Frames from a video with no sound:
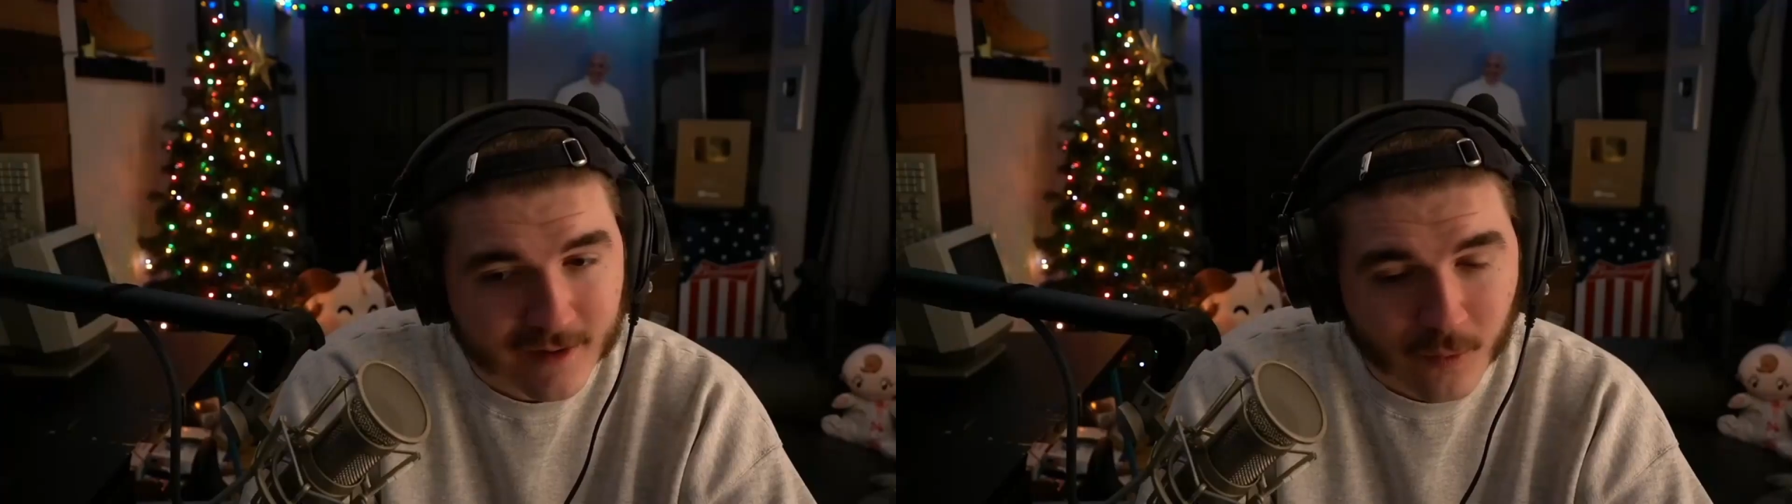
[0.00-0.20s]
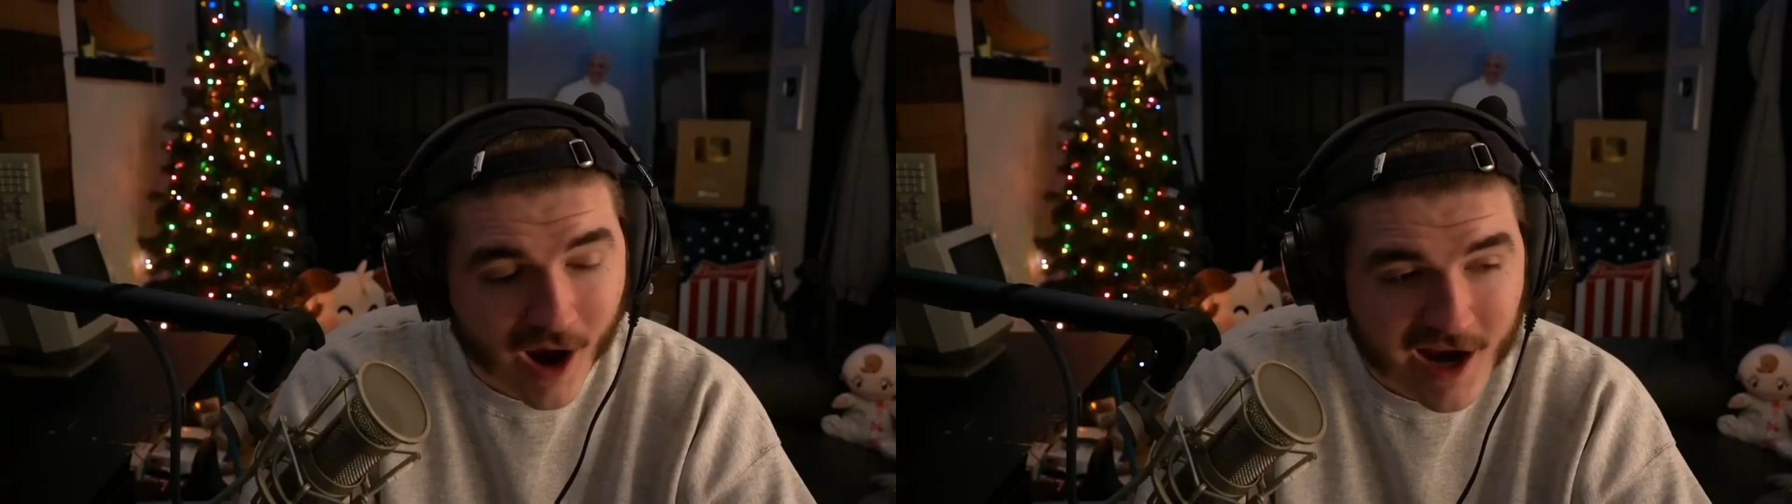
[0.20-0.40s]

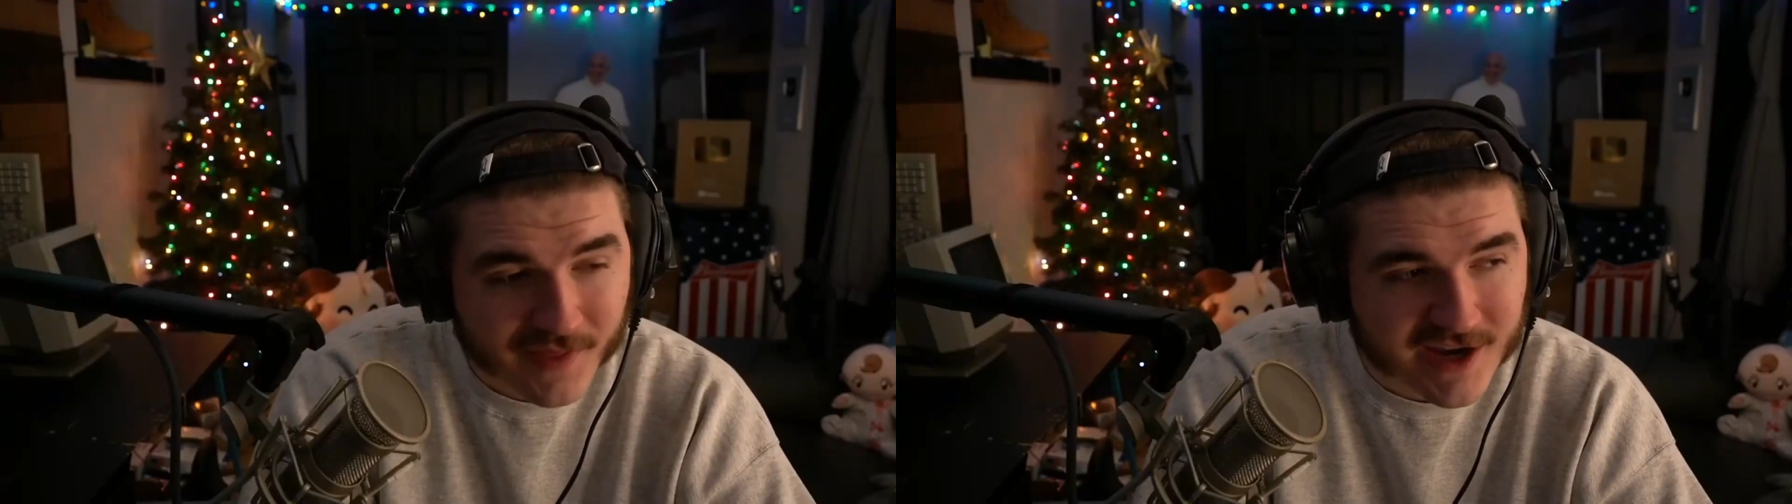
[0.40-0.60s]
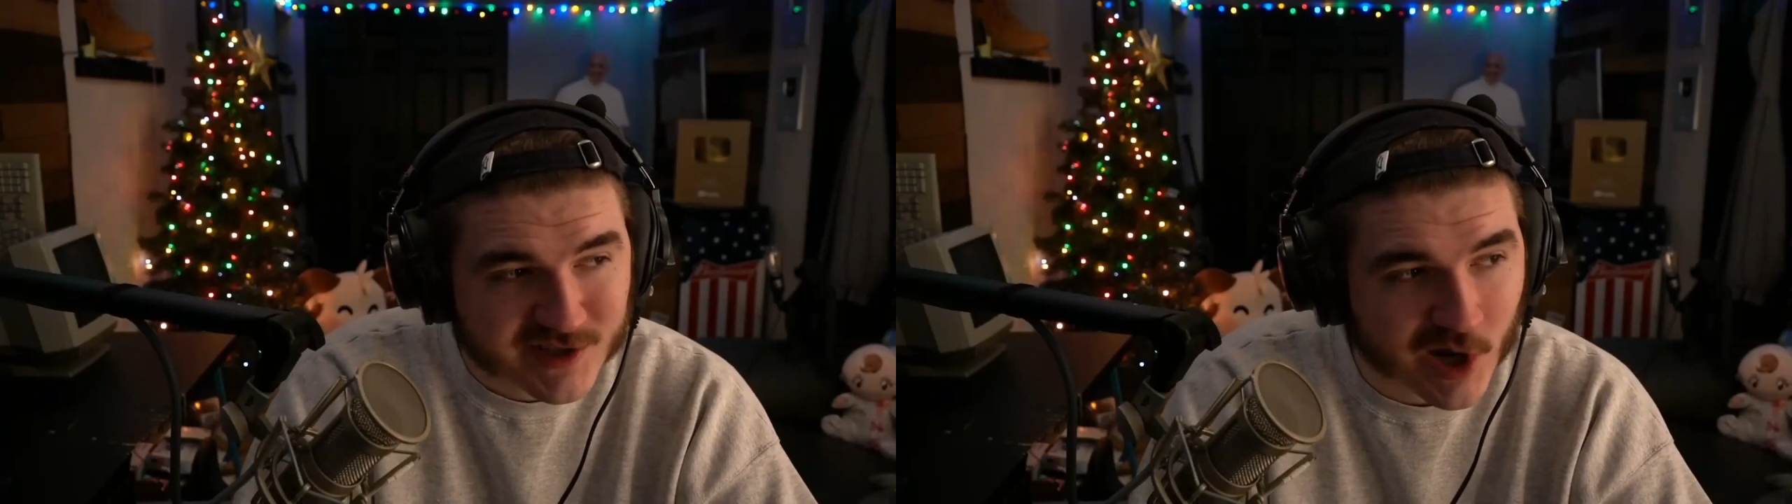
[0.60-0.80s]
Why are
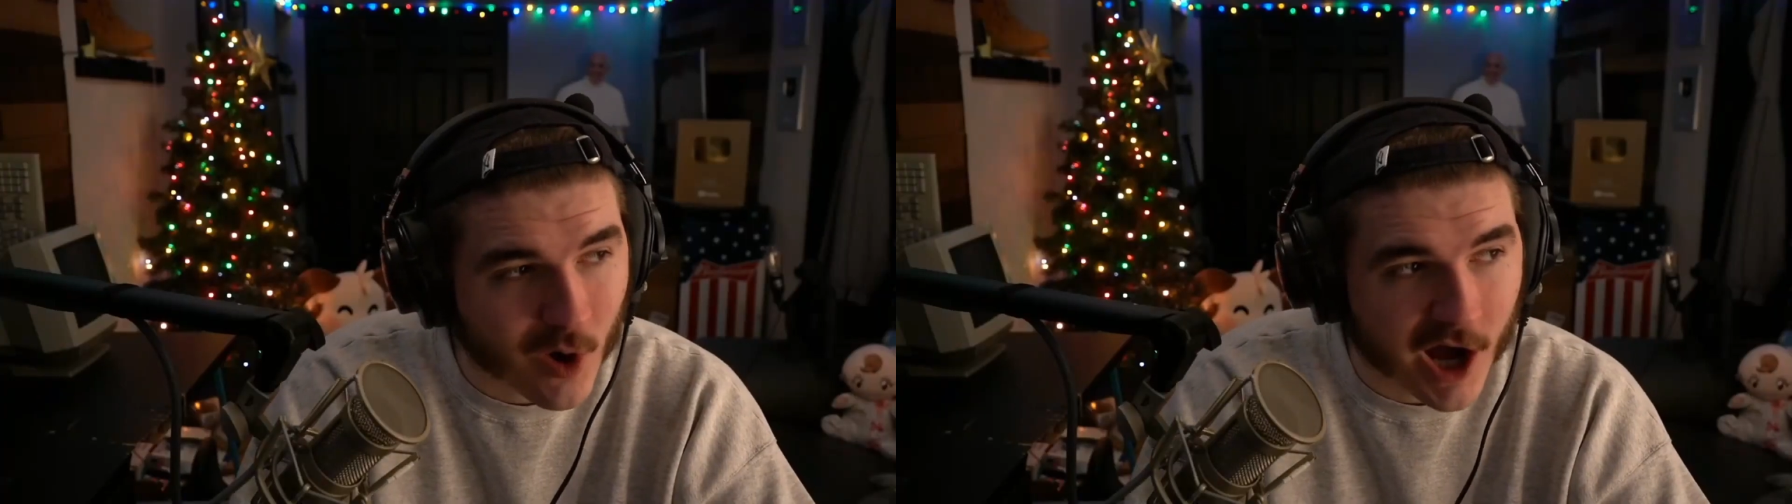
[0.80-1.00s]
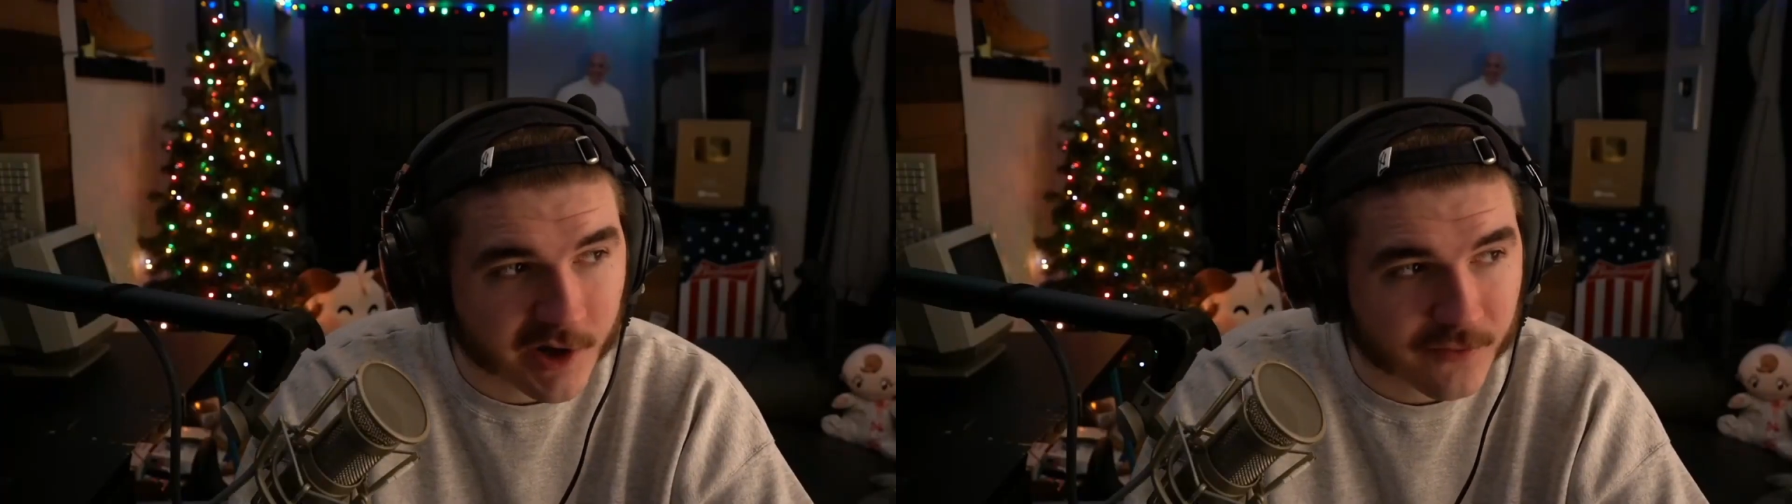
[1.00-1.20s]
they so
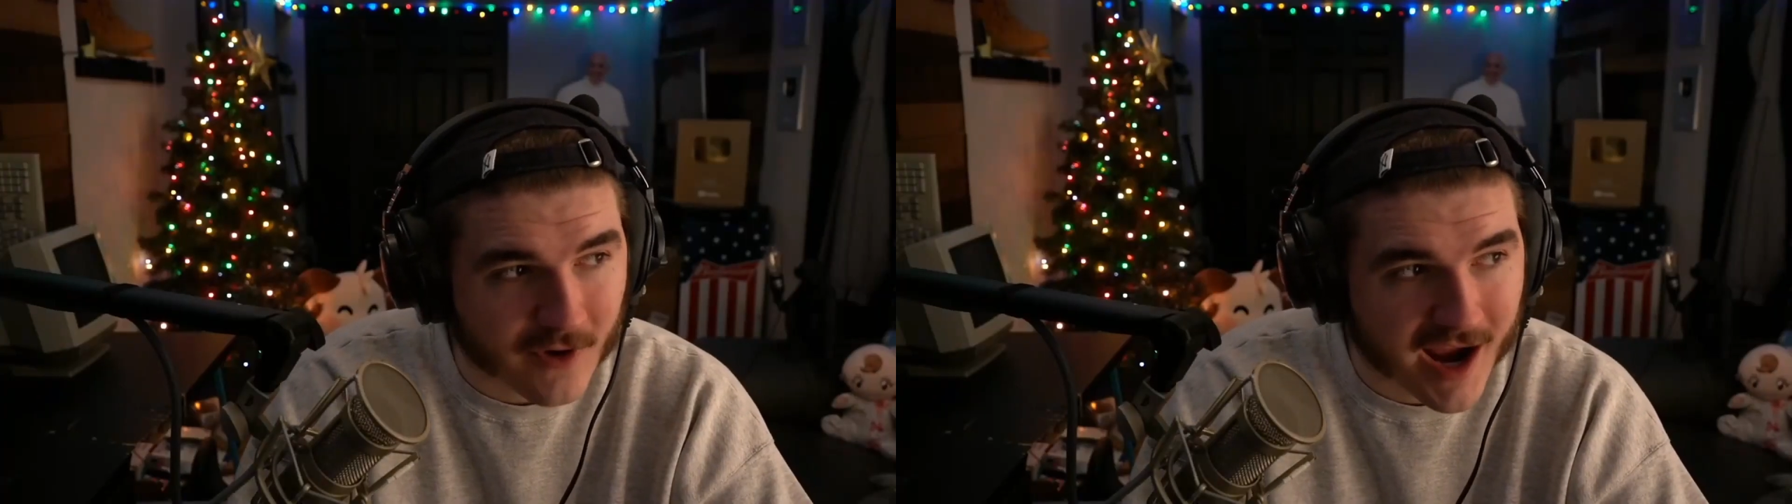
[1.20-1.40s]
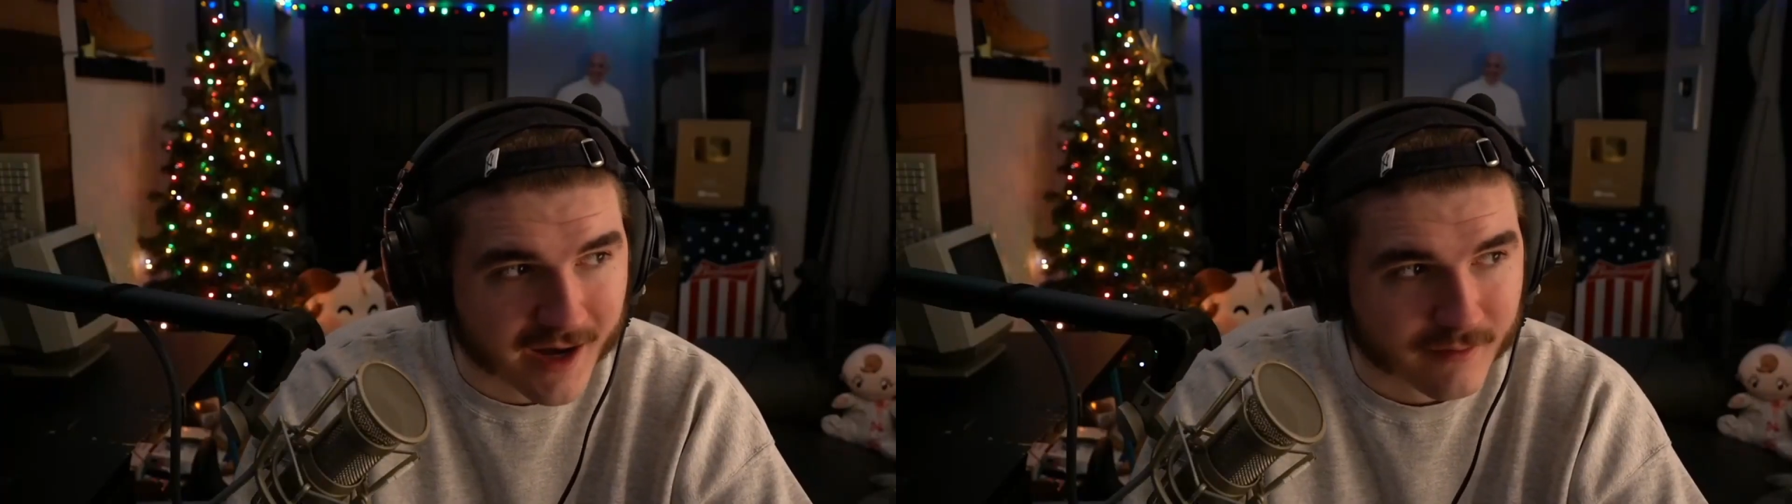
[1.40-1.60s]

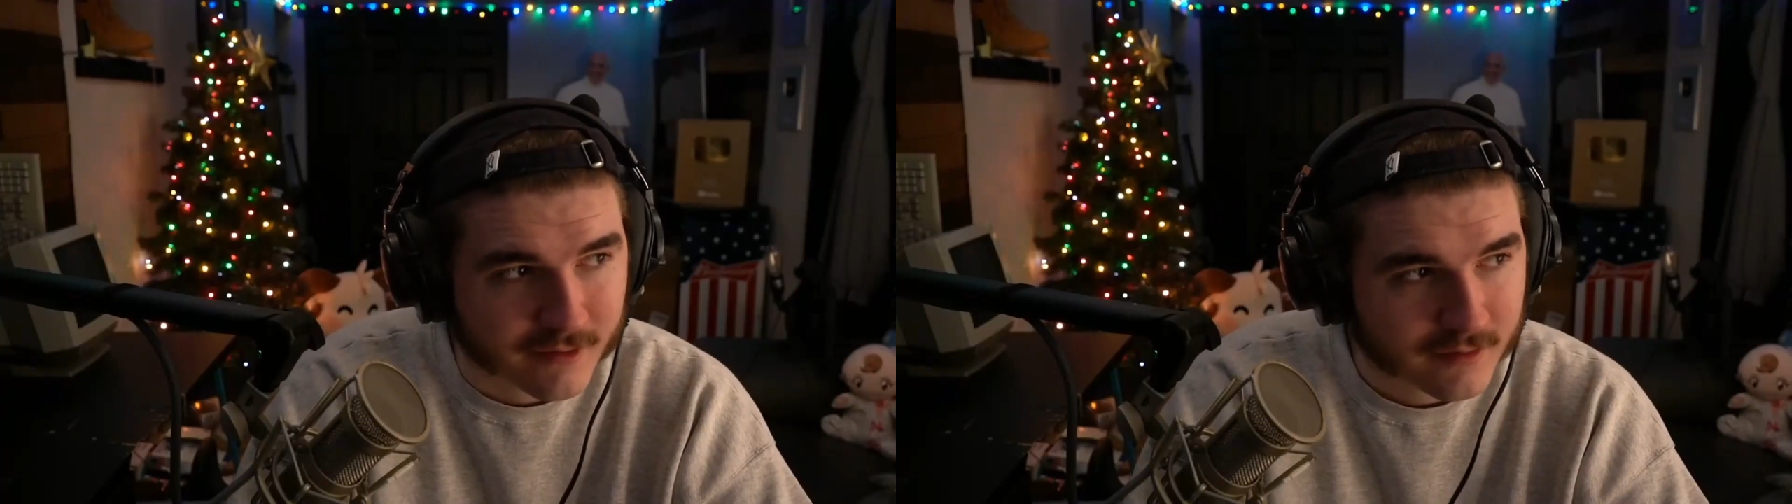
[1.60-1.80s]
unafraid?